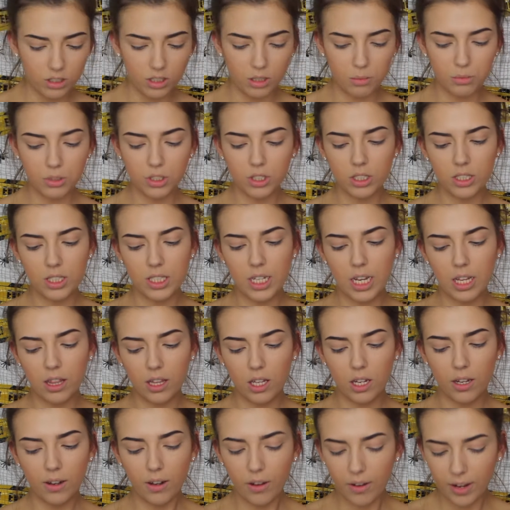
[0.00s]
So I'm just going to take
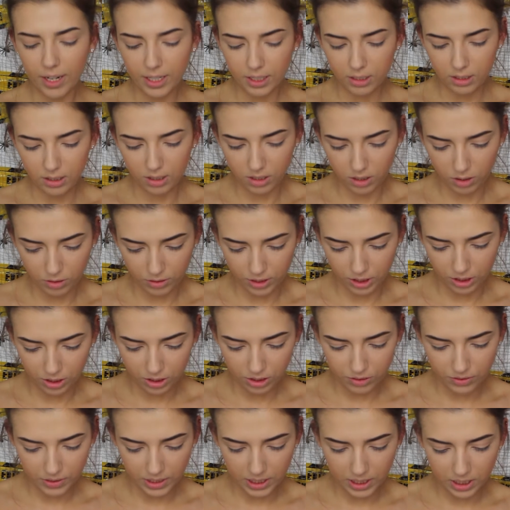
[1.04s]
the lighter
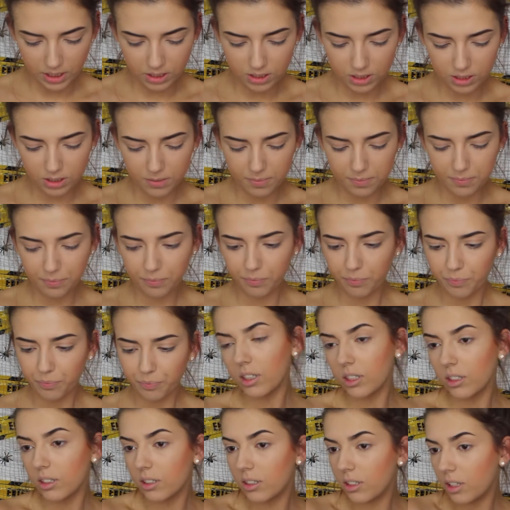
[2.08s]
orange first.
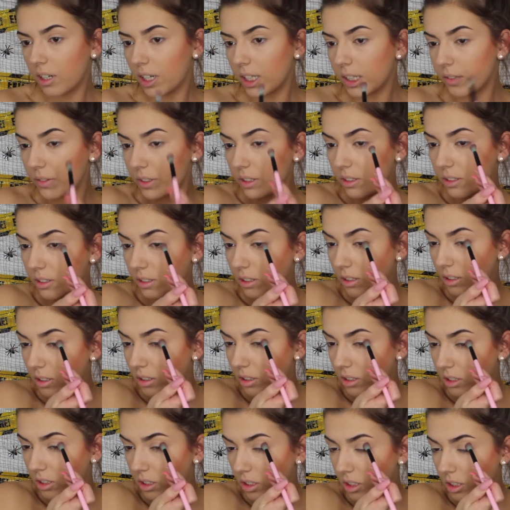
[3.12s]
Kind of use it
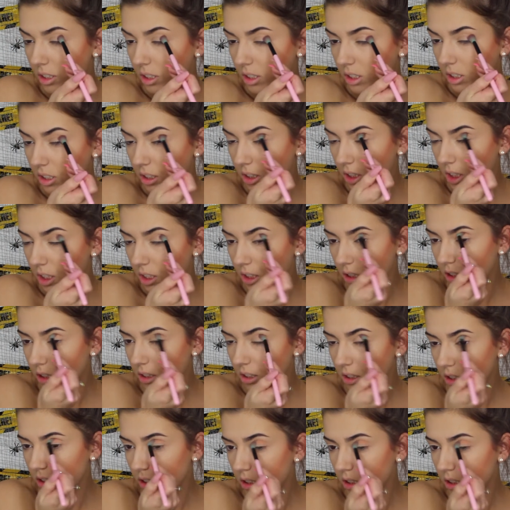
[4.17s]
as a transition shade.